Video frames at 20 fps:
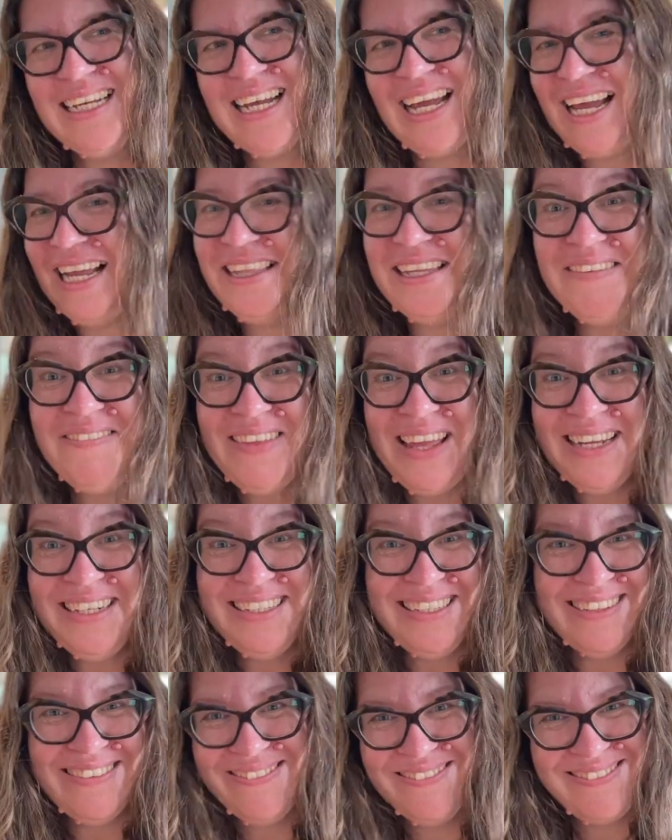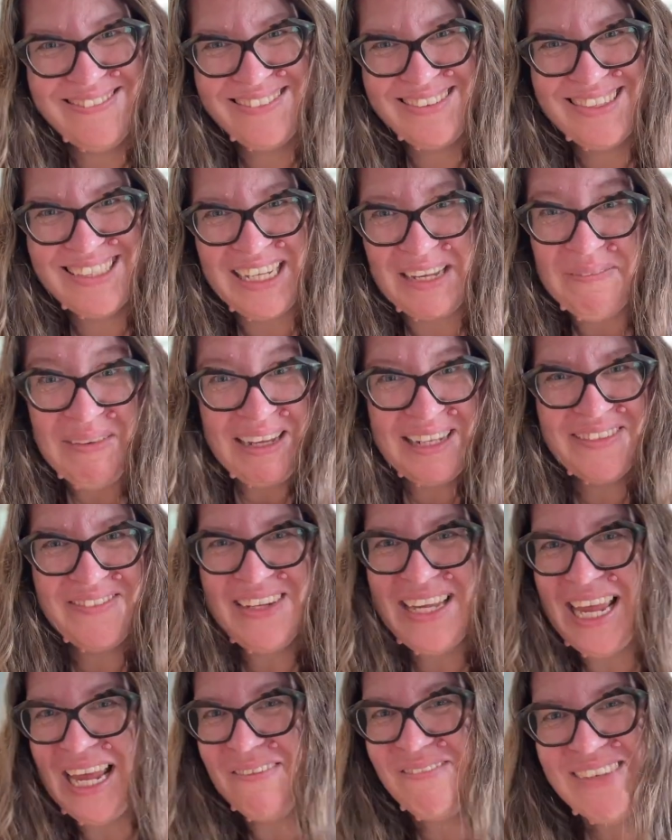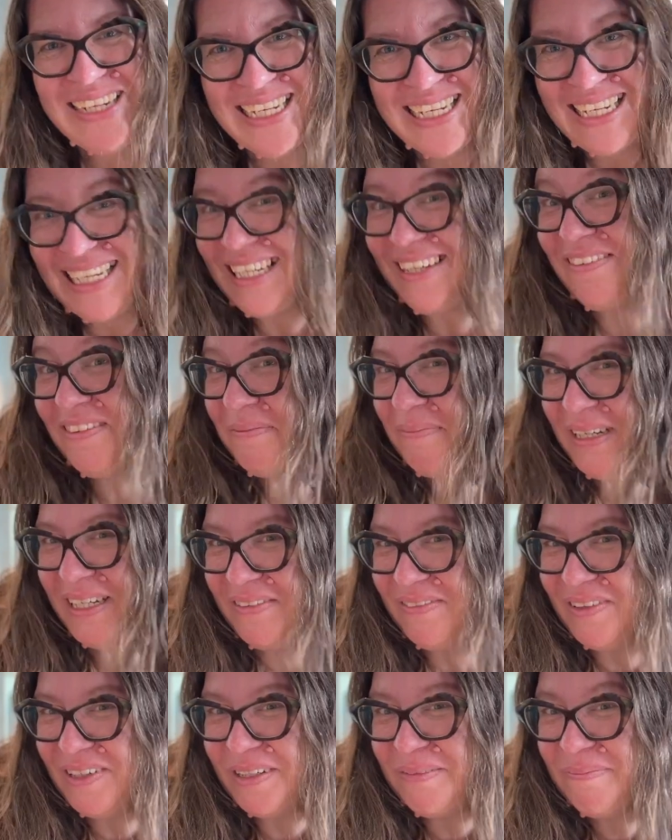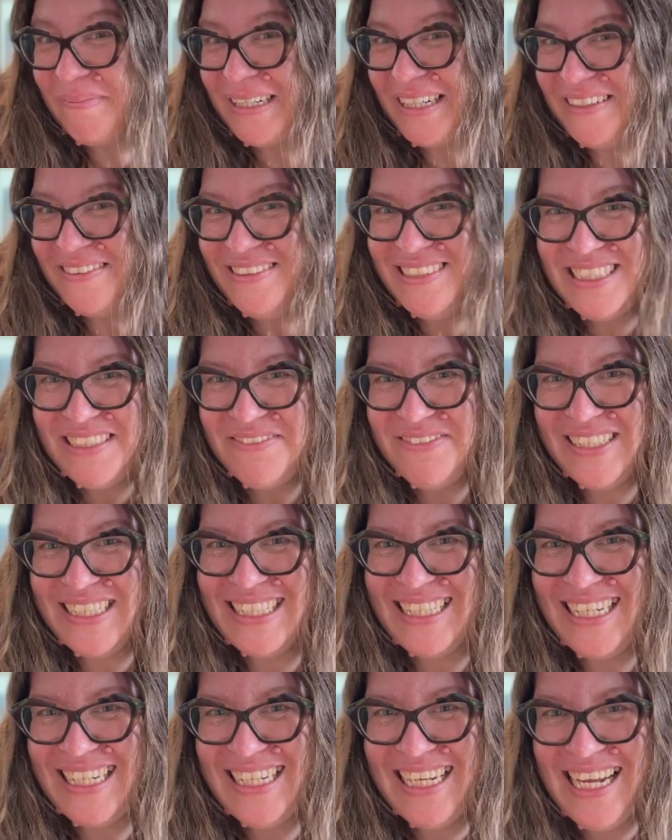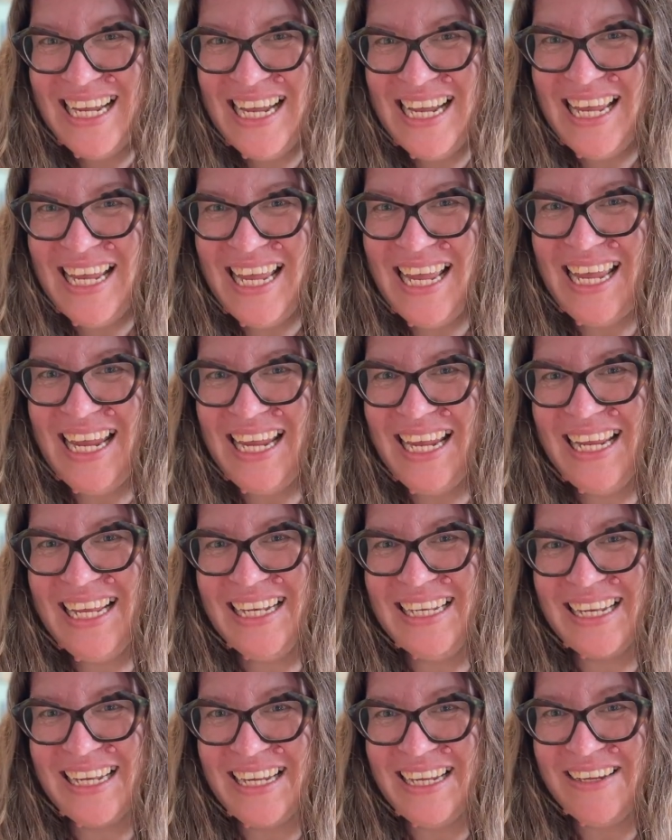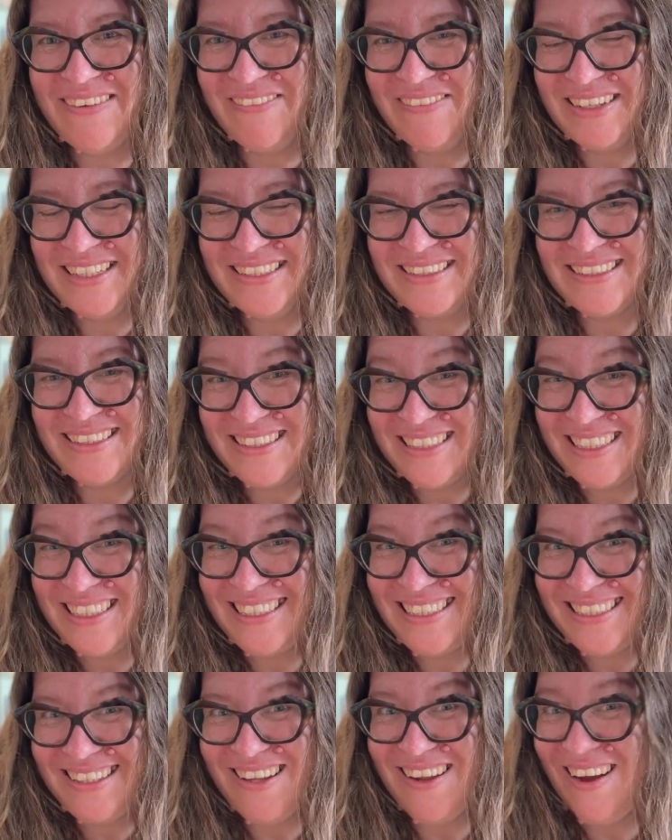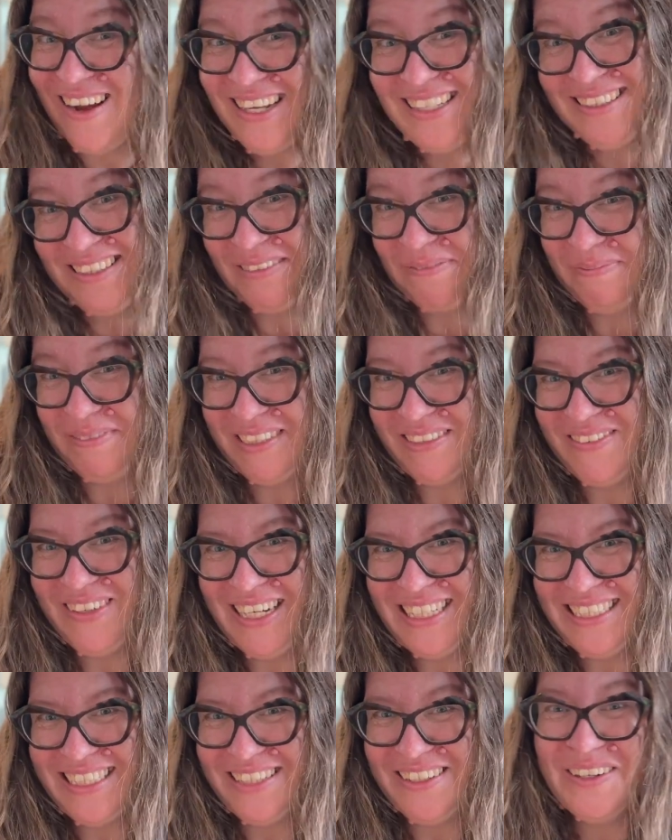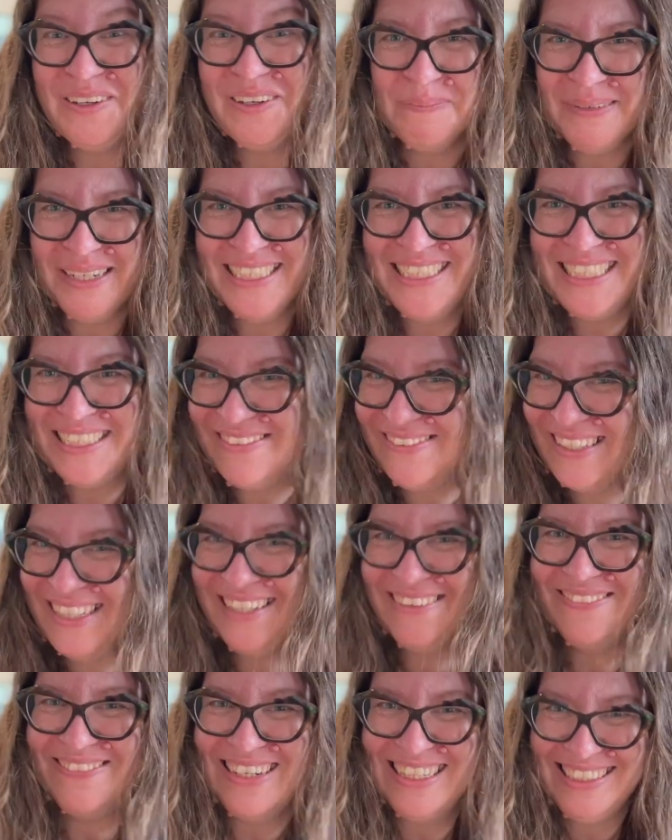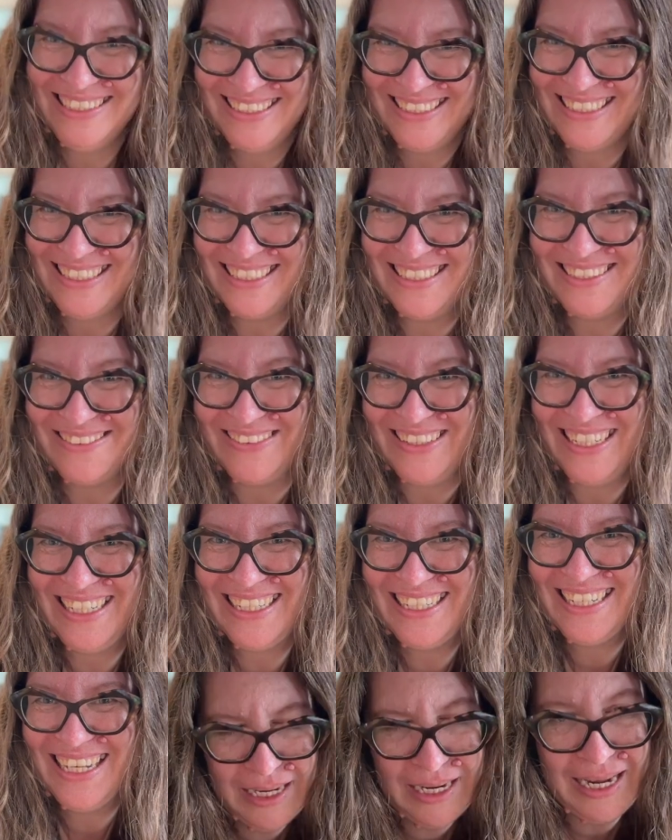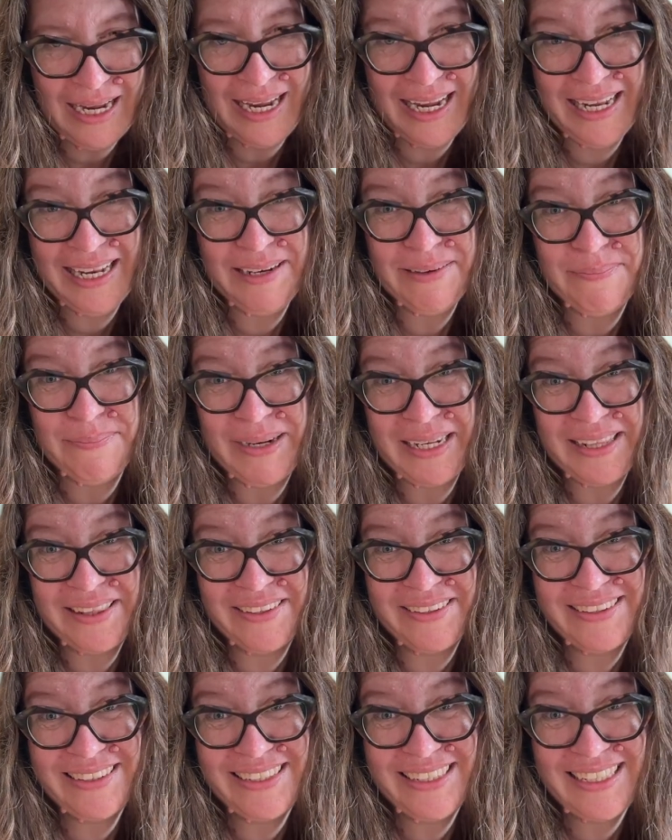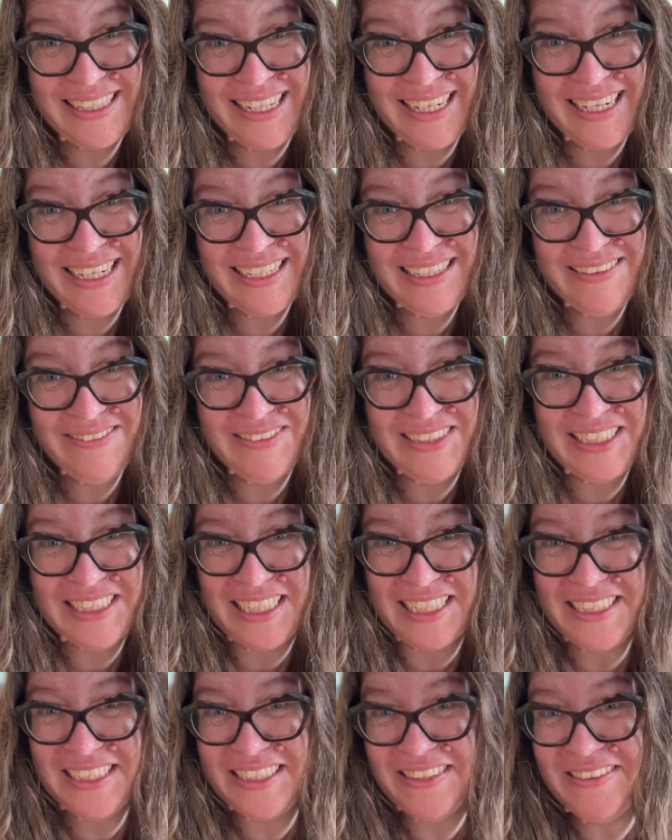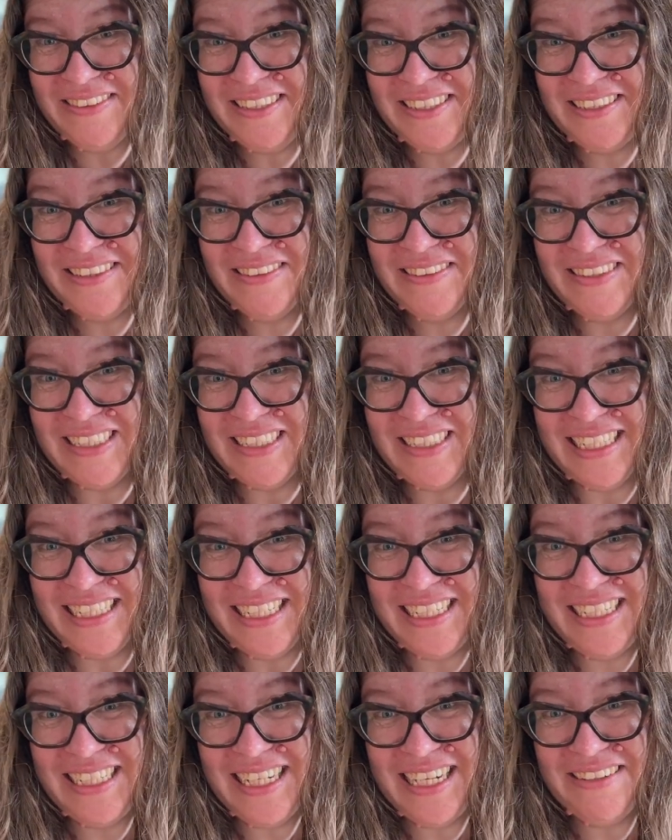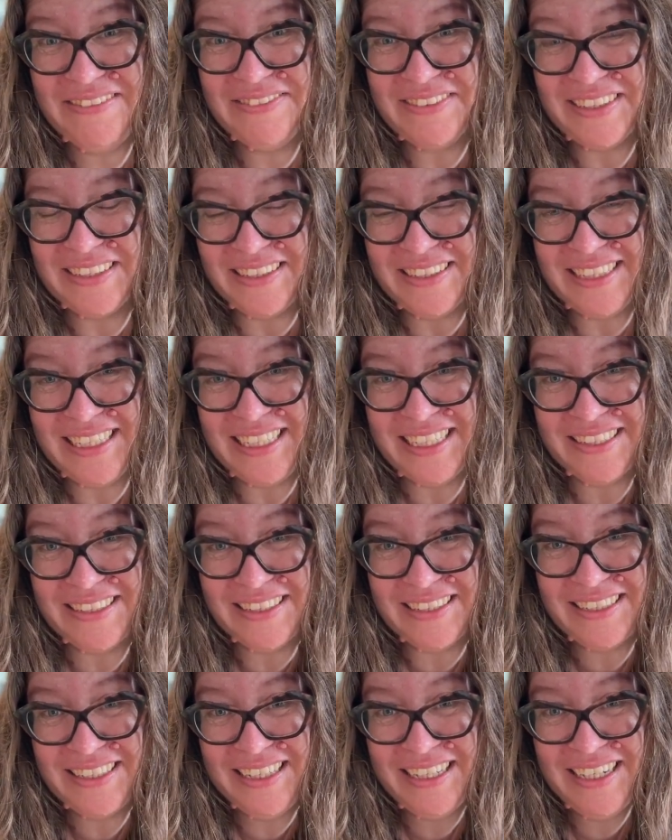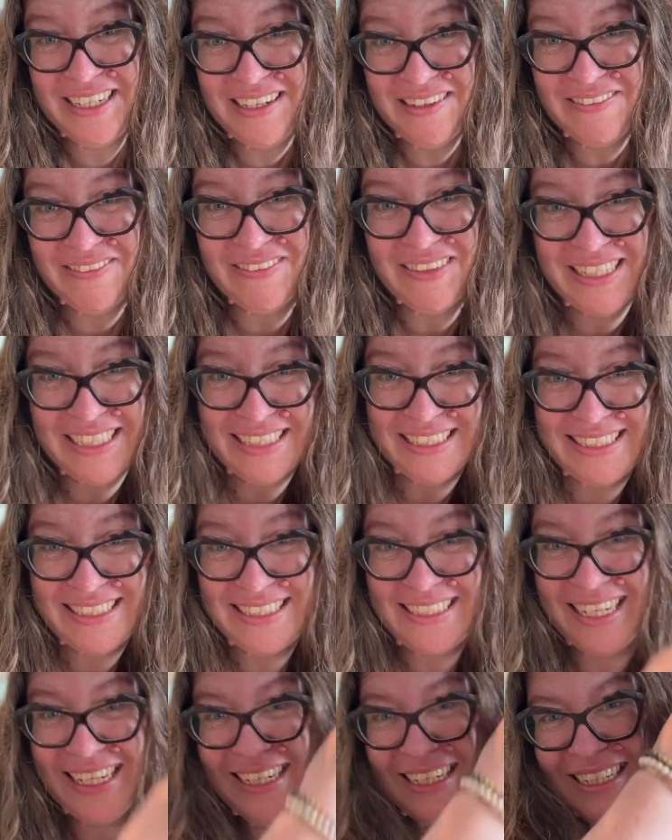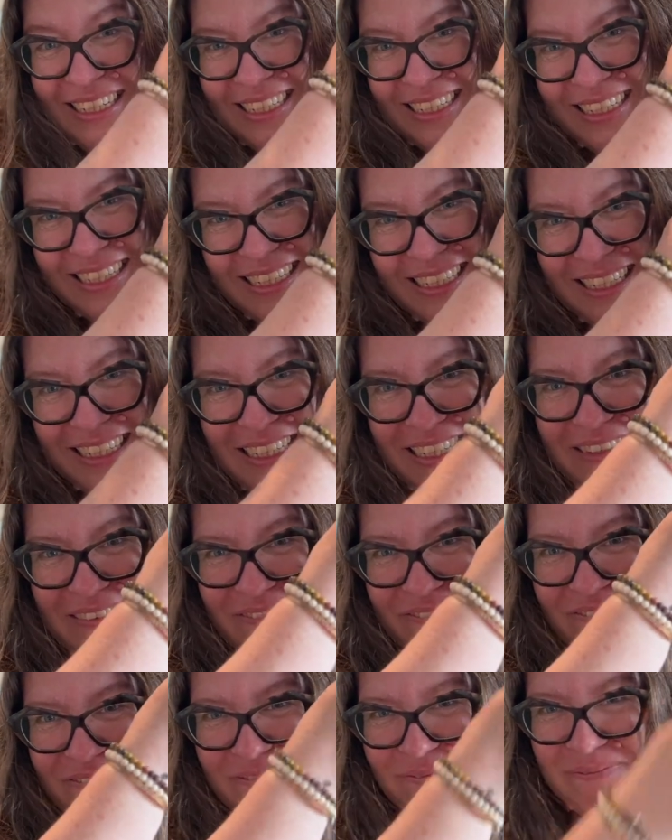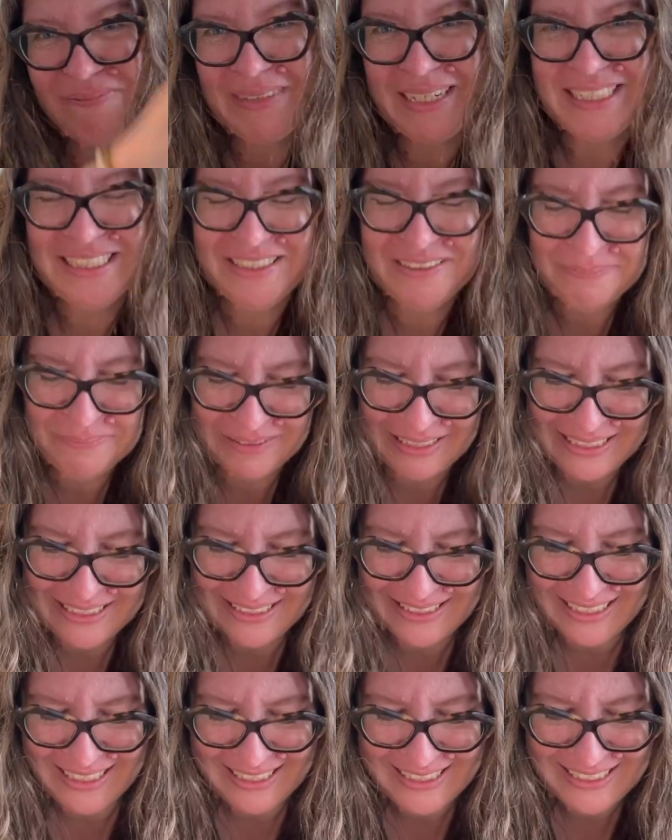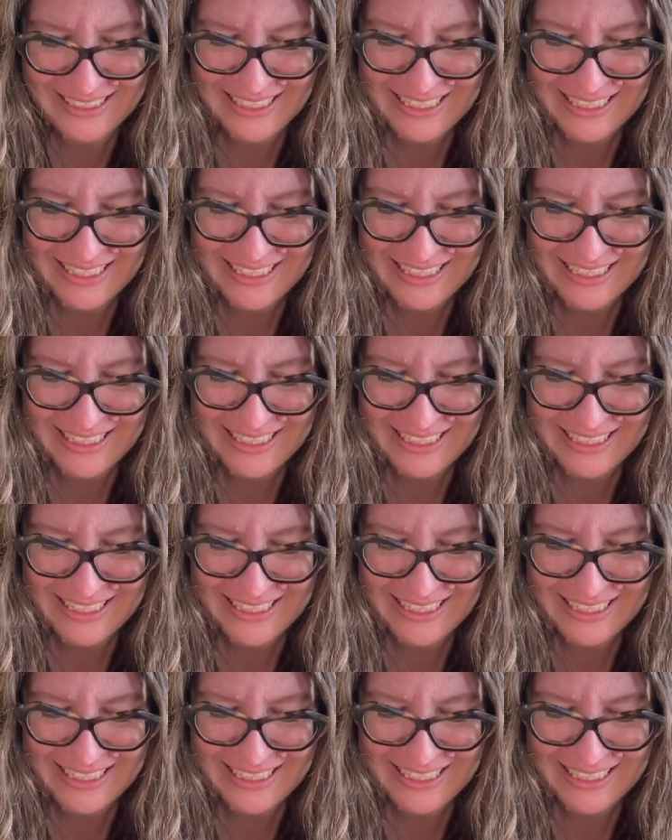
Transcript: I love that show. It makes me happy, it gives me a warm, cozy feeling, and it was awesome to watch a whole bunch of it at once this week. And my third good thing, which I showed you a little of earlier, was my new bracelet.